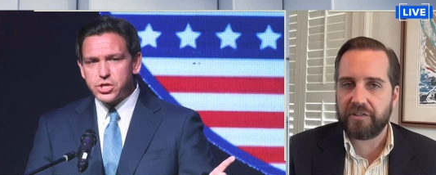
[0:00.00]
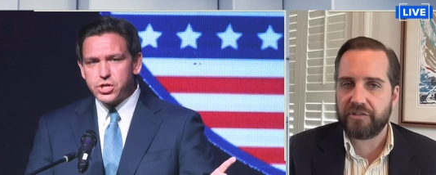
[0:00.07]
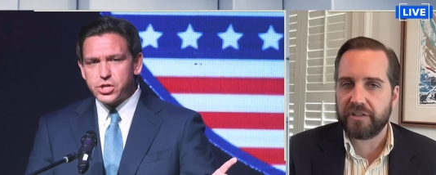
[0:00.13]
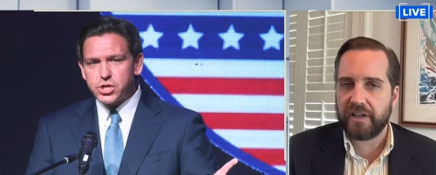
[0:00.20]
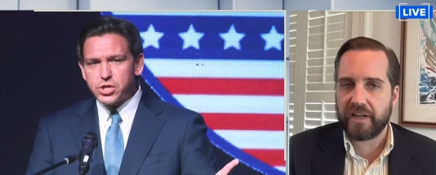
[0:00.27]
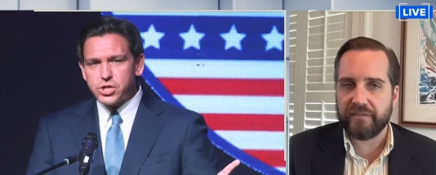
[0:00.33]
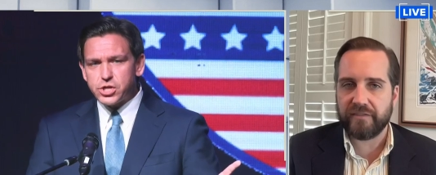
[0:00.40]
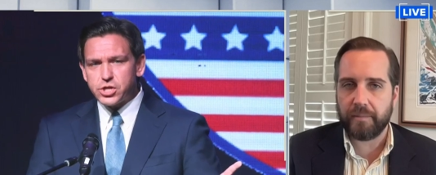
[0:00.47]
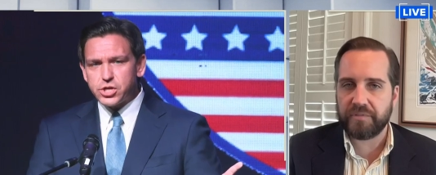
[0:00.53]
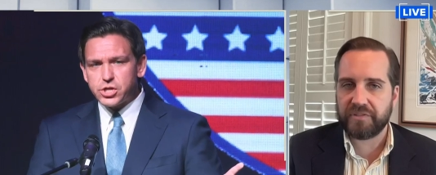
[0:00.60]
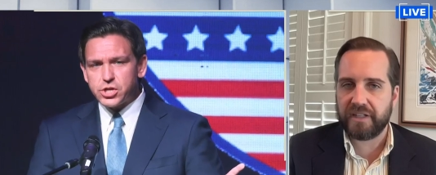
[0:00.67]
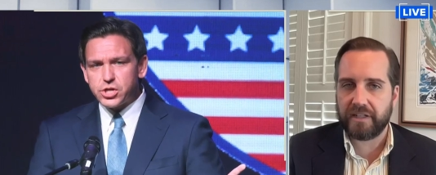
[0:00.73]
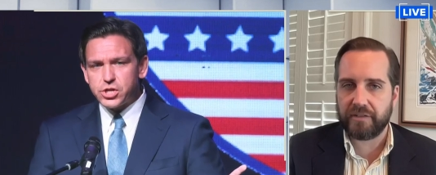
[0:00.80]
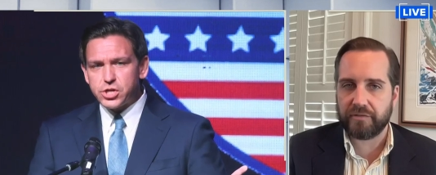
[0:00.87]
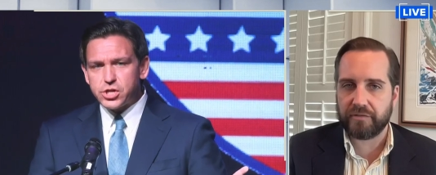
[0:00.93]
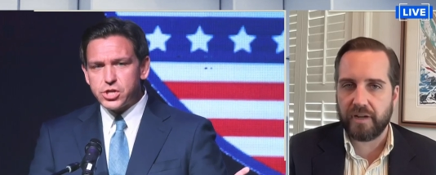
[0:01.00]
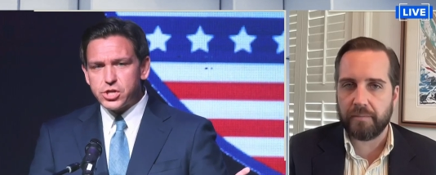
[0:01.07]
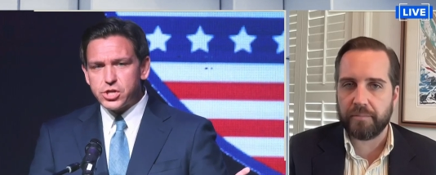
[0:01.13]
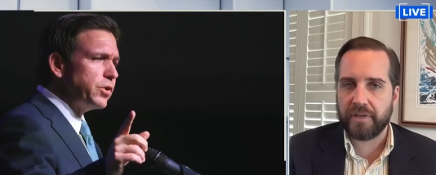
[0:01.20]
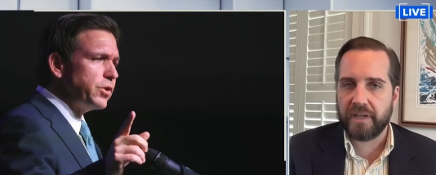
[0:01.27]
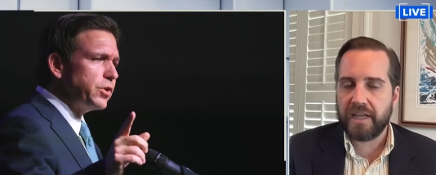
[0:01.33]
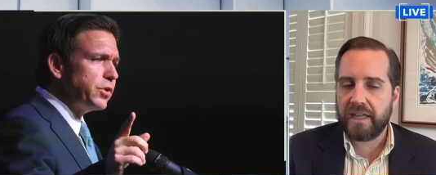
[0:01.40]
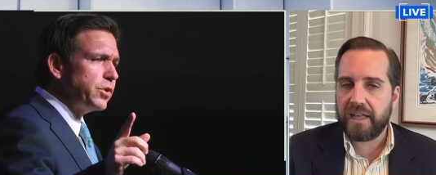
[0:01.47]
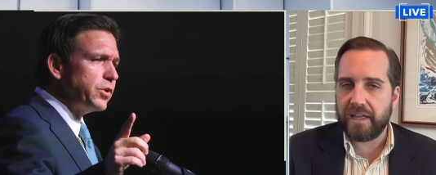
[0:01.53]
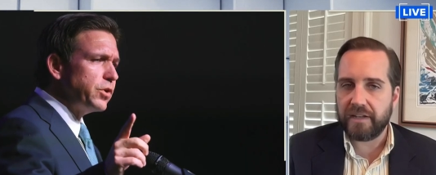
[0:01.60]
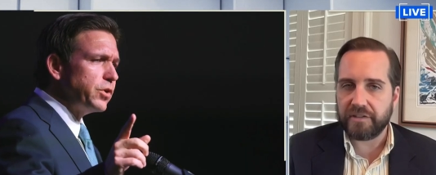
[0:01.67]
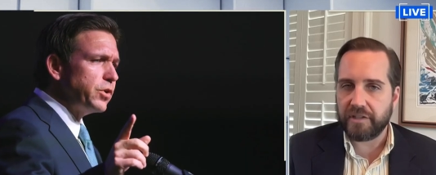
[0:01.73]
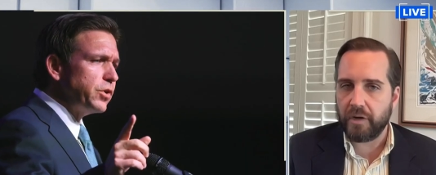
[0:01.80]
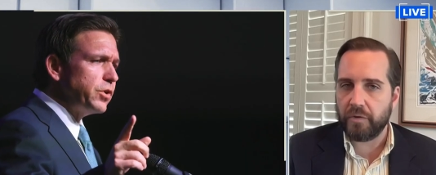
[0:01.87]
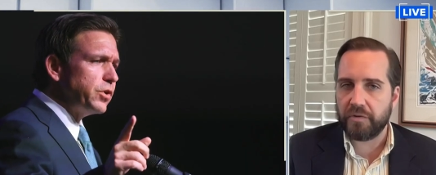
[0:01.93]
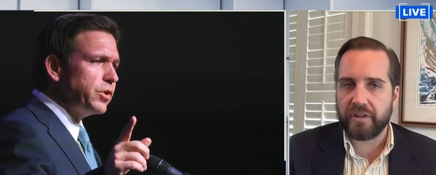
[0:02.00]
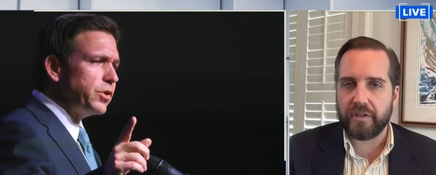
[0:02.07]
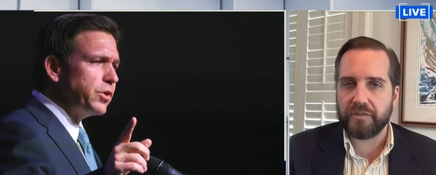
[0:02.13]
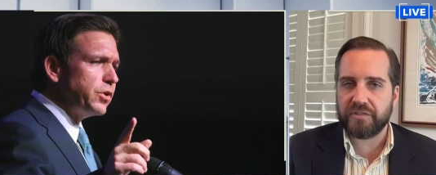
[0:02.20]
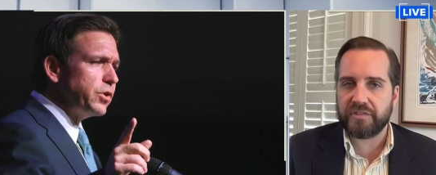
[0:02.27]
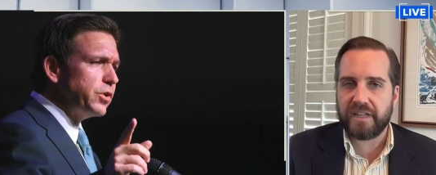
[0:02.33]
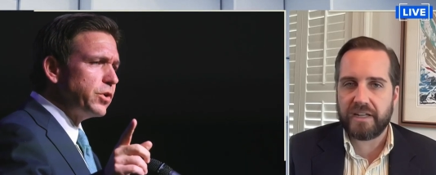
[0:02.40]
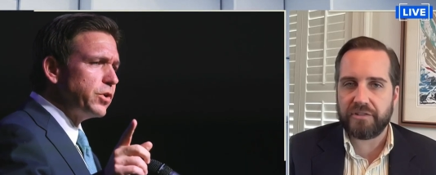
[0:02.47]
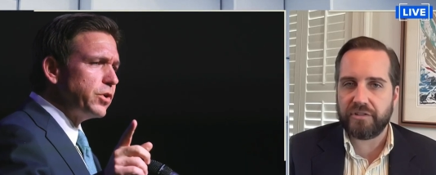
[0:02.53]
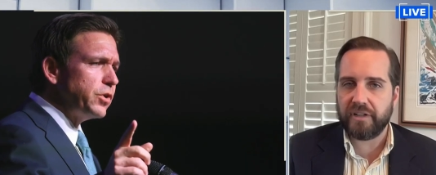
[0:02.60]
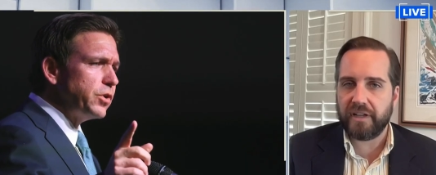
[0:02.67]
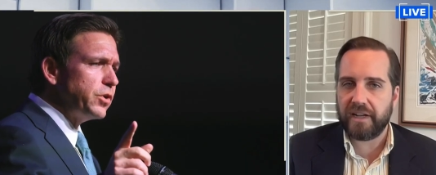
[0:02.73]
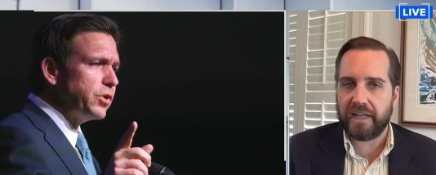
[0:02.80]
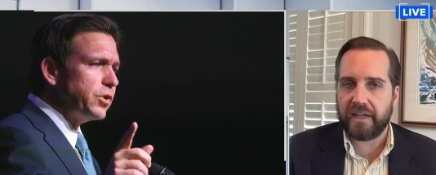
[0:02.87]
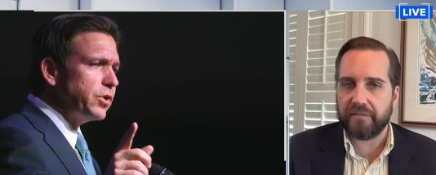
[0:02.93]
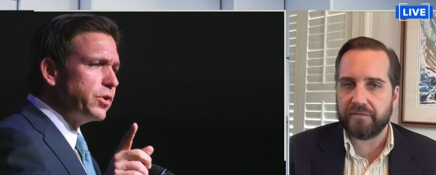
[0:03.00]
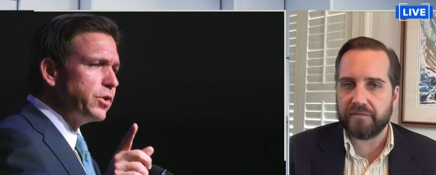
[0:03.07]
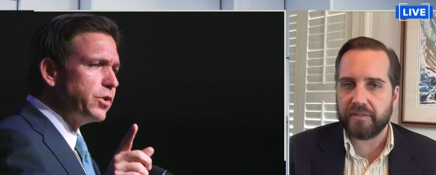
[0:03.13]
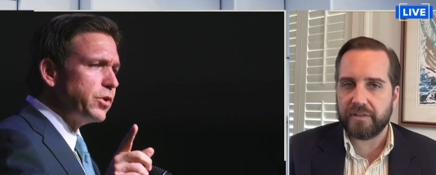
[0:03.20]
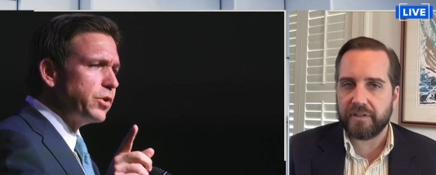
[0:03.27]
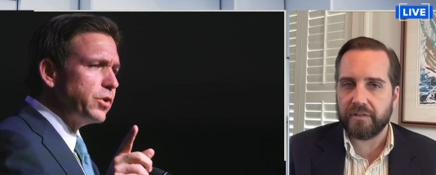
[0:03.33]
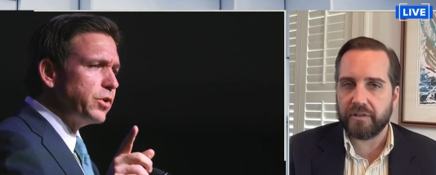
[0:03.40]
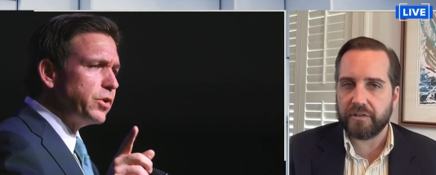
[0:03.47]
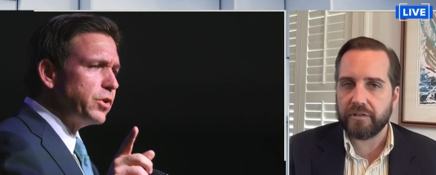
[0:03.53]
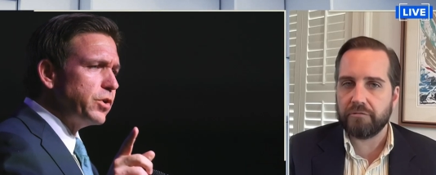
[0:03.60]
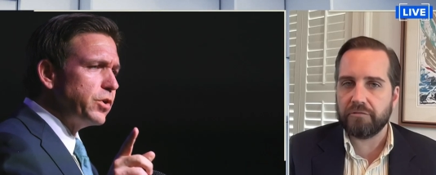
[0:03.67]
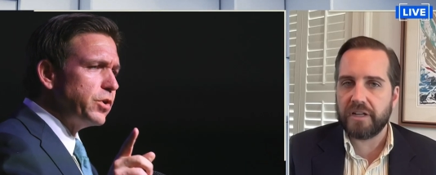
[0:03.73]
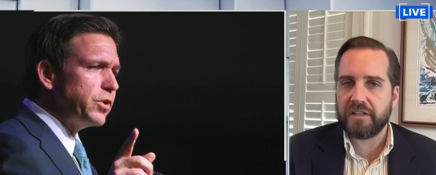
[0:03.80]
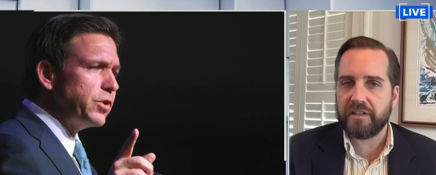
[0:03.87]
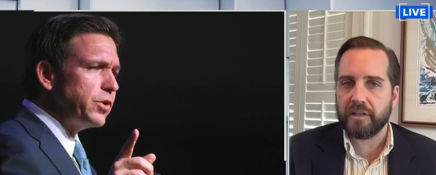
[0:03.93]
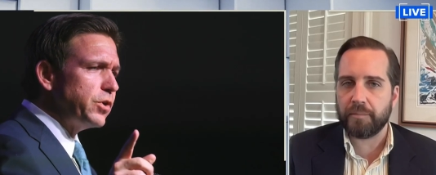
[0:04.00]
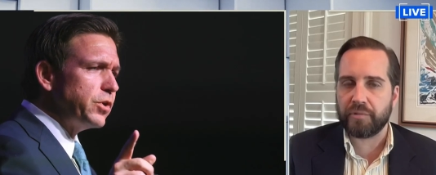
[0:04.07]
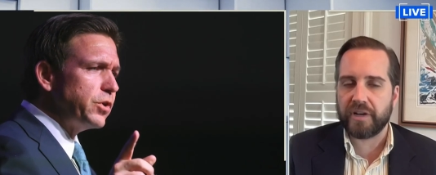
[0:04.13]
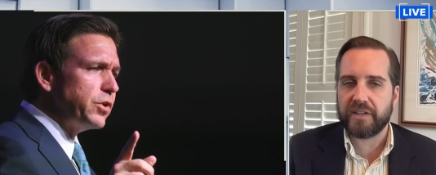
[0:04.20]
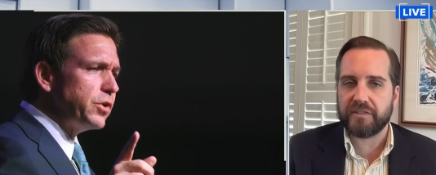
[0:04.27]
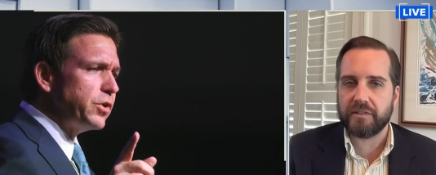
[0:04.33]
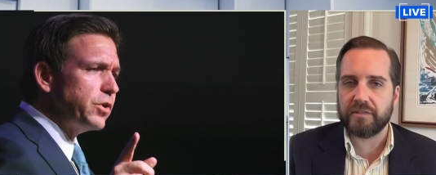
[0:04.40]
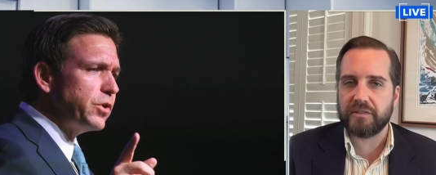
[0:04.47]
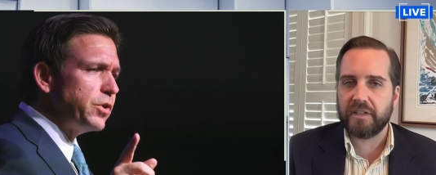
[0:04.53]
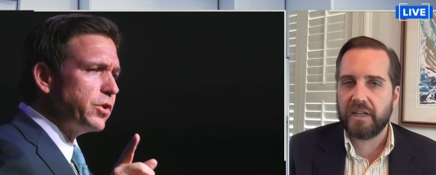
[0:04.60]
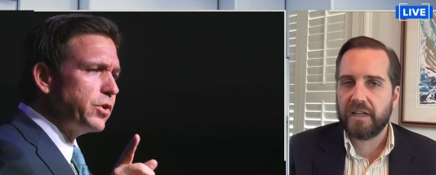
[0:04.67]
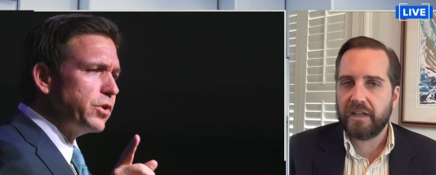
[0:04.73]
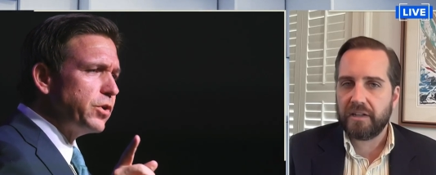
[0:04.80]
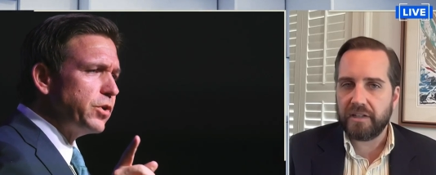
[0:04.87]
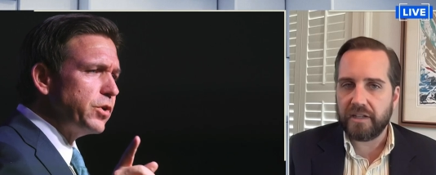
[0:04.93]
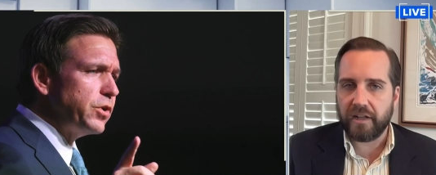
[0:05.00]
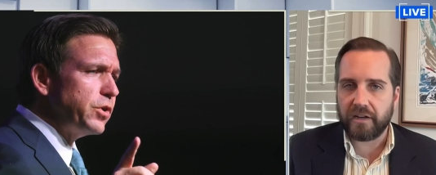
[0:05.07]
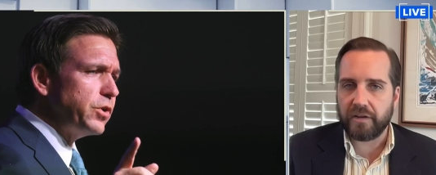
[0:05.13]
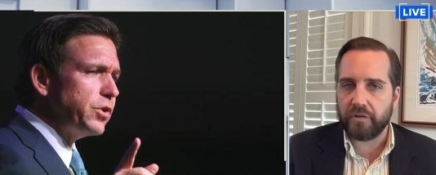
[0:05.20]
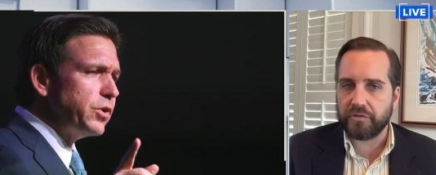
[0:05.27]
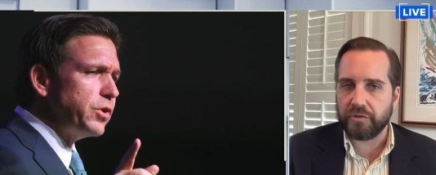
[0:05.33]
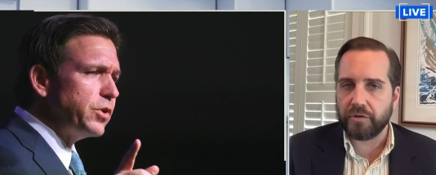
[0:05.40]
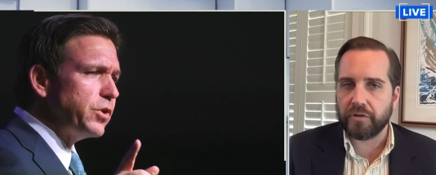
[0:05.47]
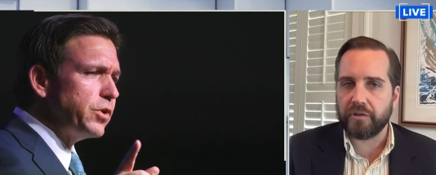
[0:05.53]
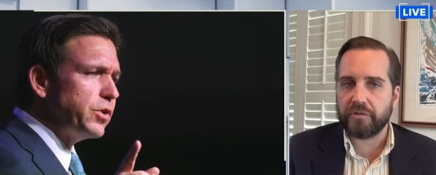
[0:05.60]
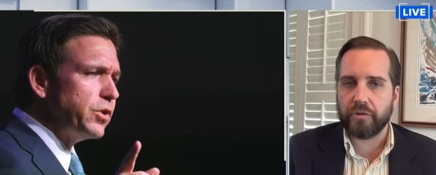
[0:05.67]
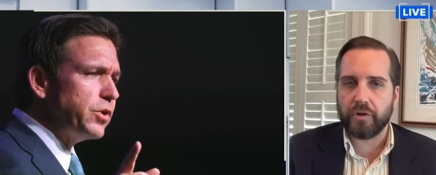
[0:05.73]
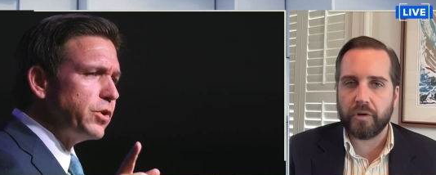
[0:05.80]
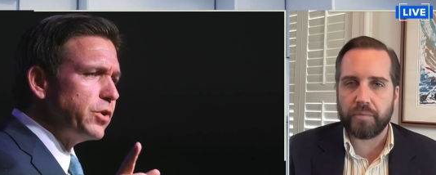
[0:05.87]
Speaker 1: shot of upsetting Trump. And to go into those states, you got to have you know a good retail presence. You got to go door to door,